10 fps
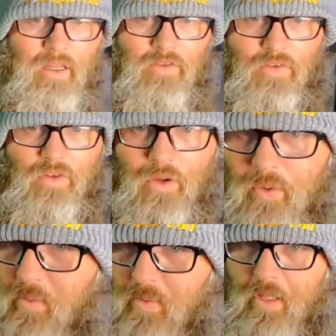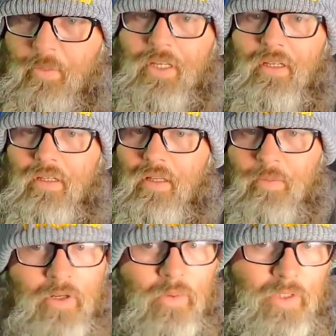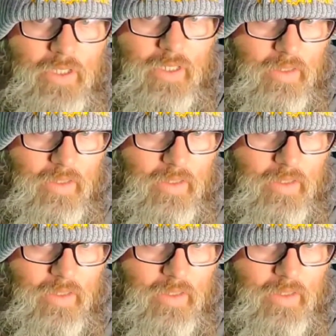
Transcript: So let me know what y'all